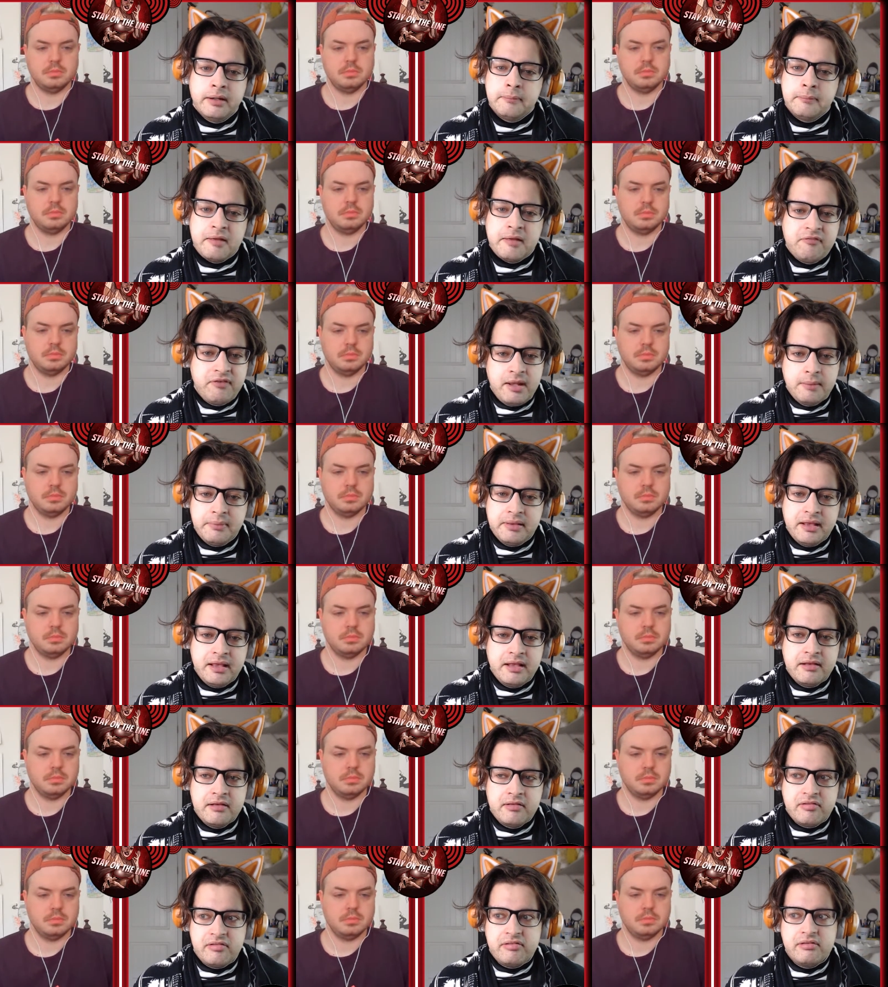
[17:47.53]
Speaker 1: my family
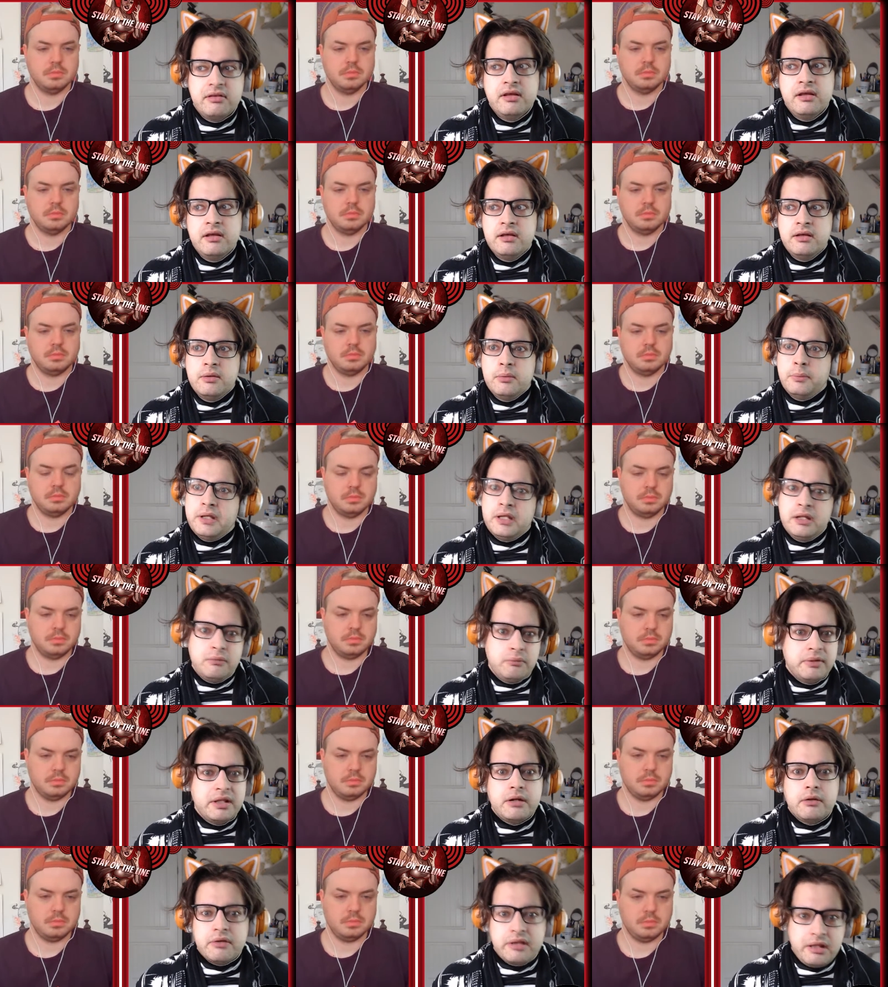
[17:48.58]
is. We
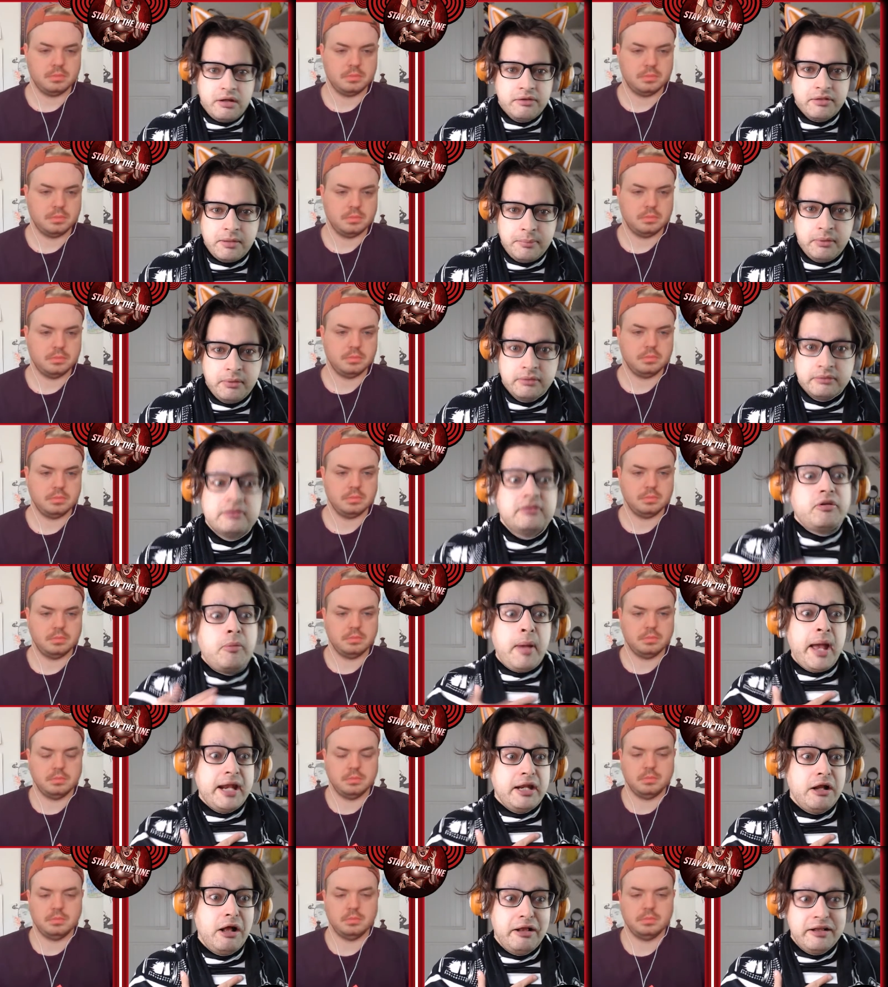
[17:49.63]
don't kill the bull. To
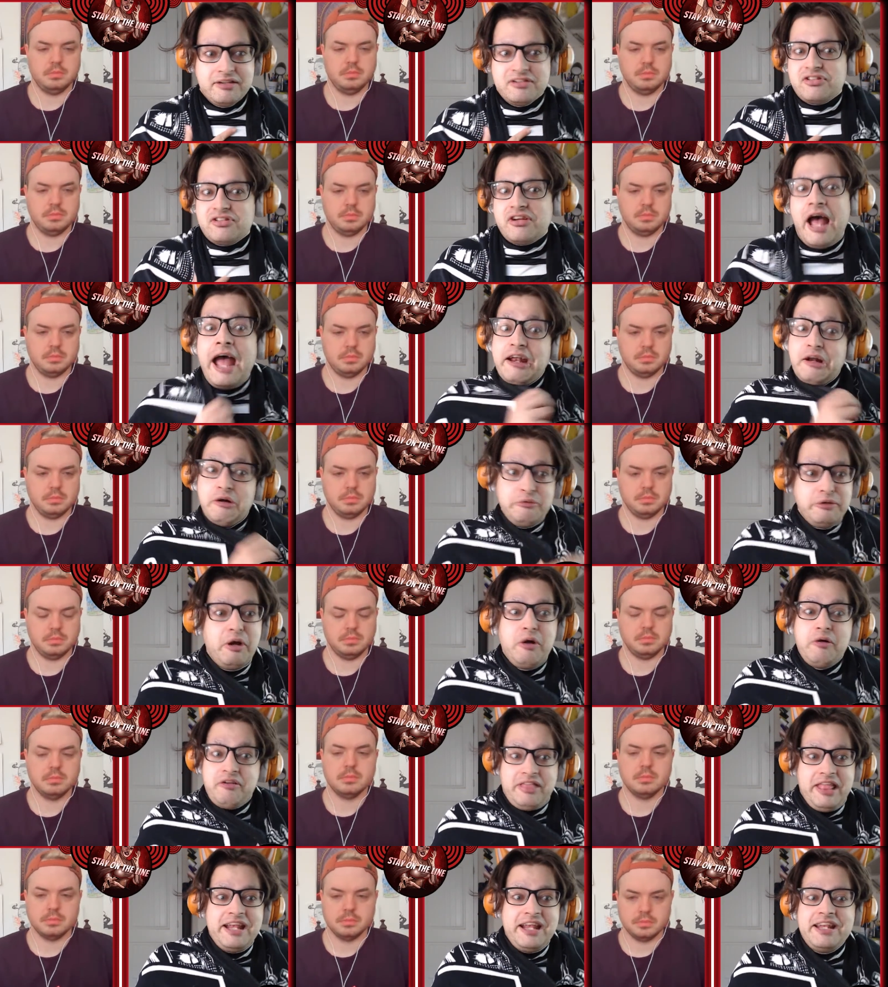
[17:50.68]
my knowledge. I don't know
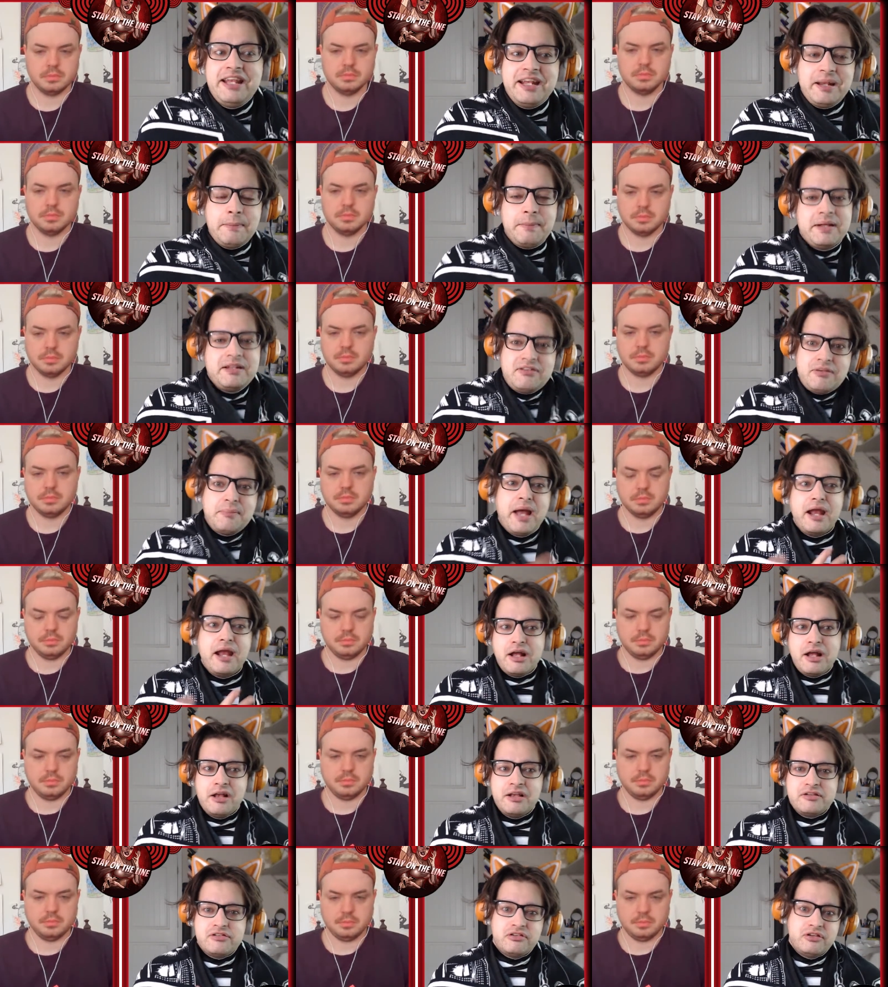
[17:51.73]
if they did it, but to my
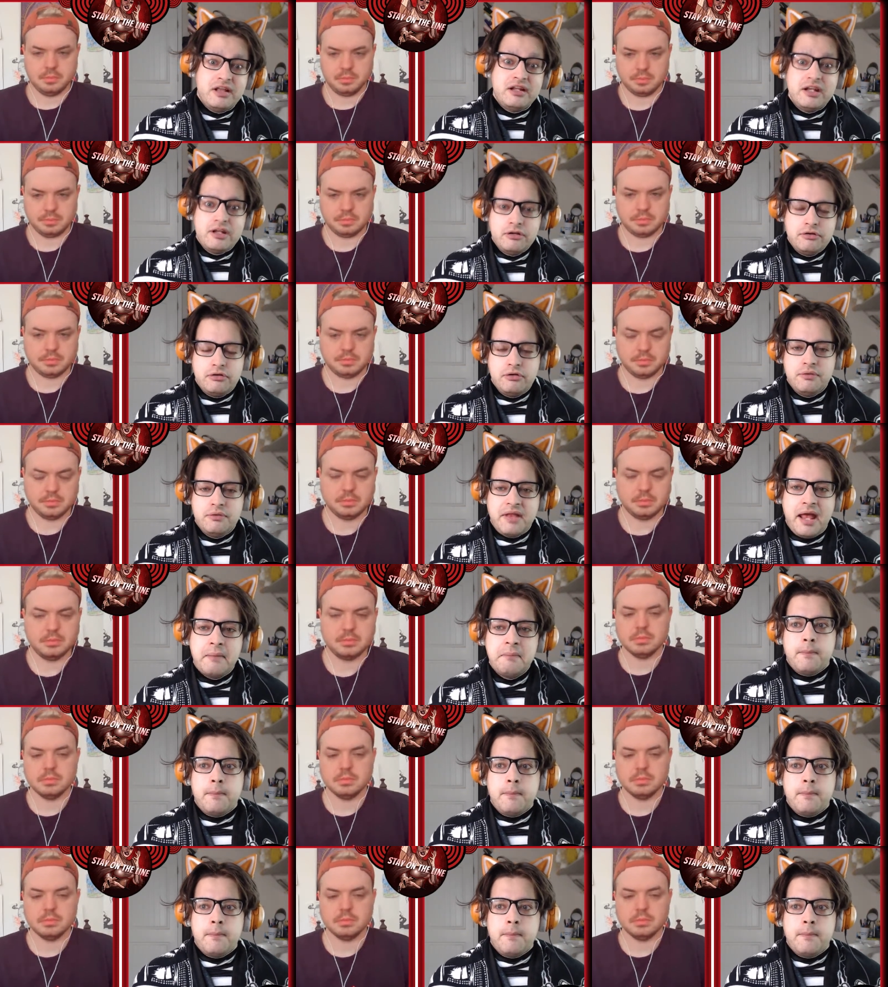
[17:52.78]
knowledge, they didn't do that.